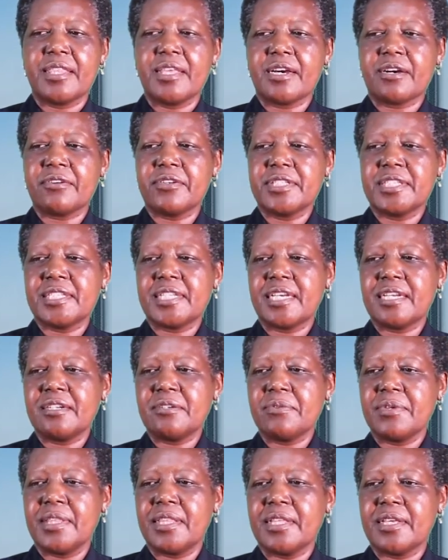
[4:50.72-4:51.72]
They are
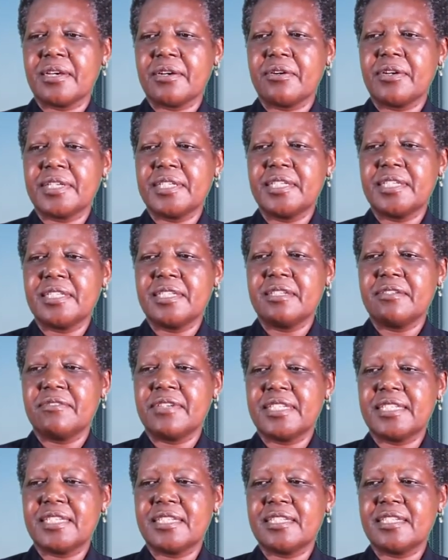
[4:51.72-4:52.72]
concerned with the
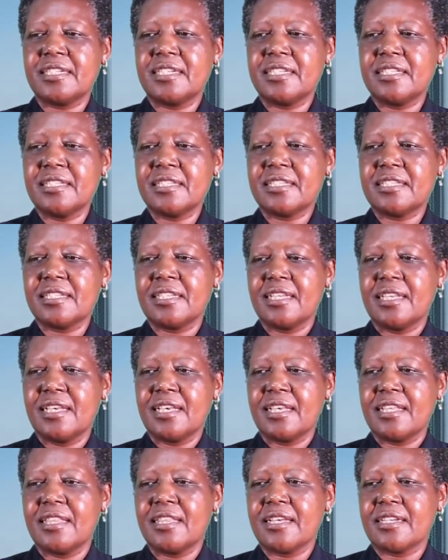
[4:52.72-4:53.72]
cognitive antecedents
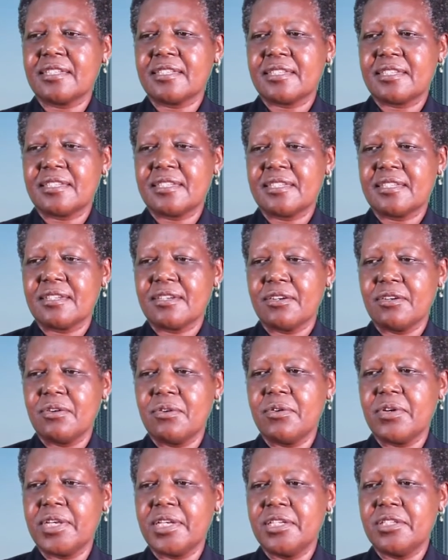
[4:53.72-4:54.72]
that
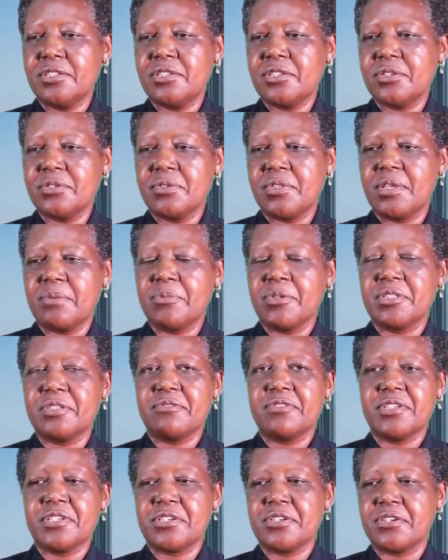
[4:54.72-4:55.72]
go into the
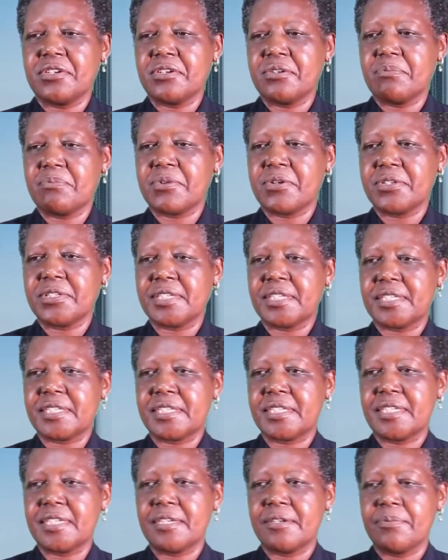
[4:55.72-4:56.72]
motivation
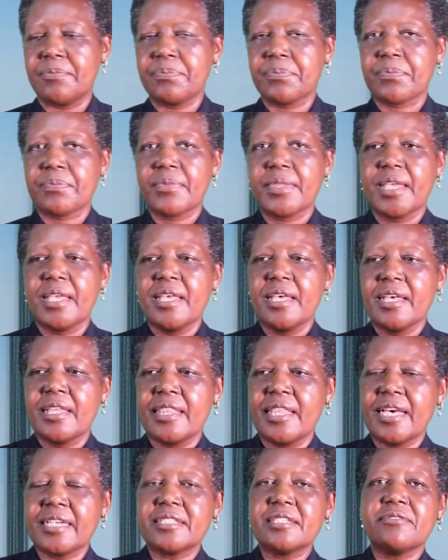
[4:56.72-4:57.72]
process.
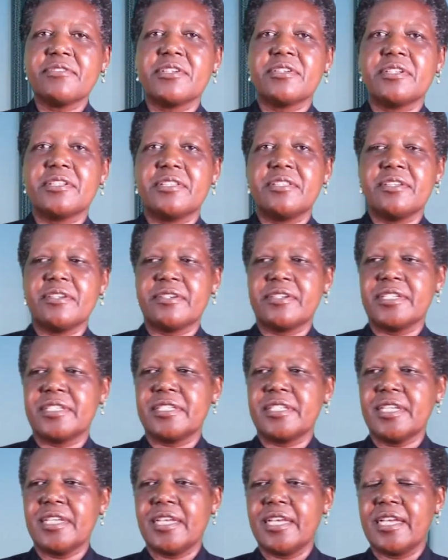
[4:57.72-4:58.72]
There are several
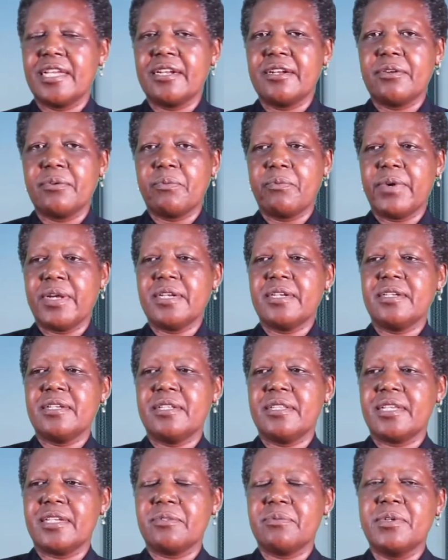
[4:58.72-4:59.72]
theories, and one
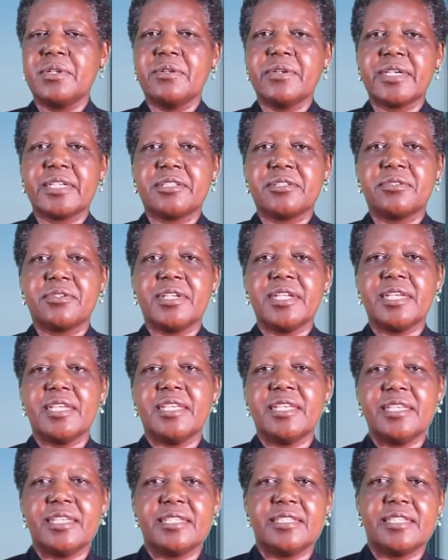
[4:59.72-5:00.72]
that we look at
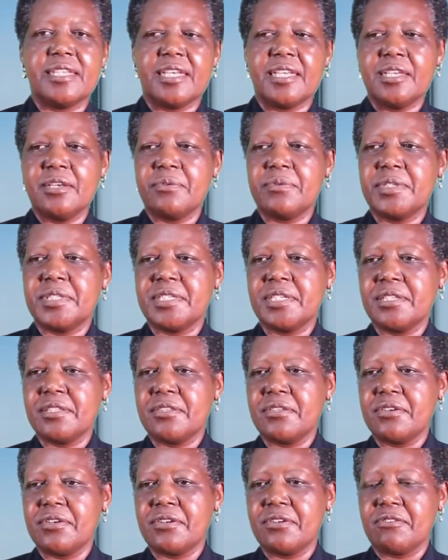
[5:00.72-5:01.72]
today is the equity
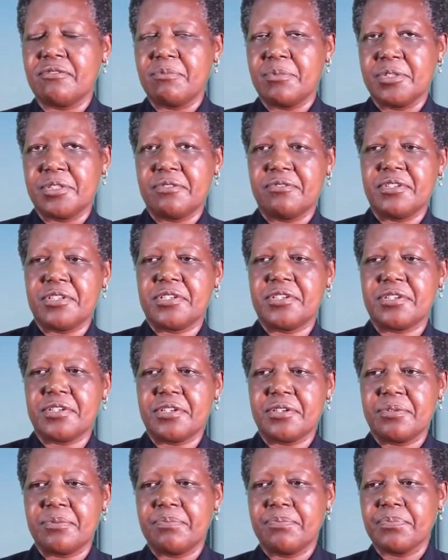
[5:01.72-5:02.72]
theory of motivation.